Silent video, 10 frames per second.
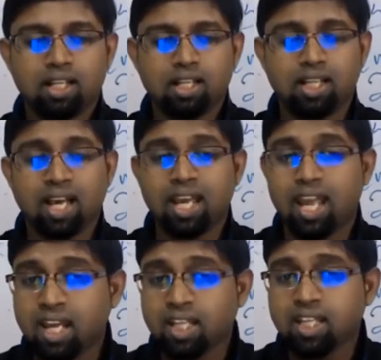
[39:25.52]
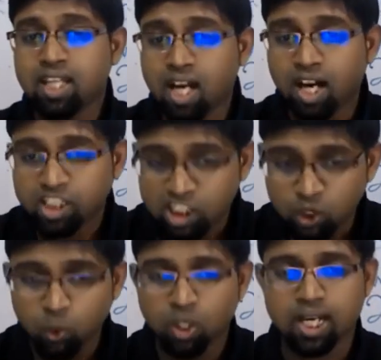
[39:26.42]
the areas
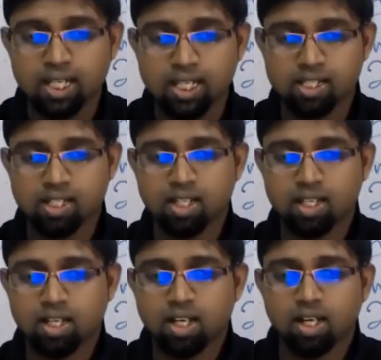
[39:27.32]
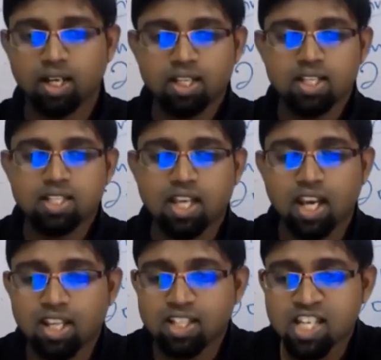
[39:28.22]
you like,
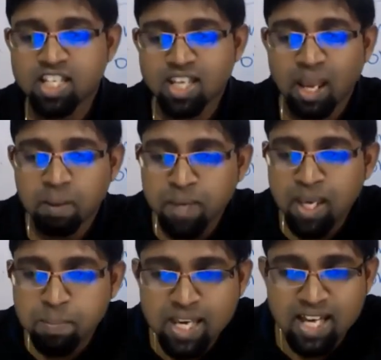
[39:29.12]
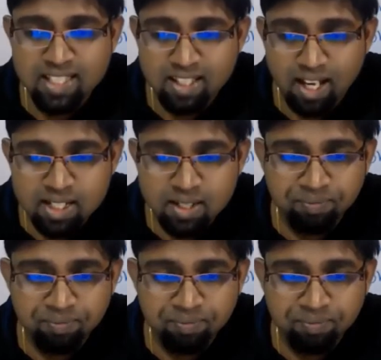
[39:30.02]
say this is MBBS, right?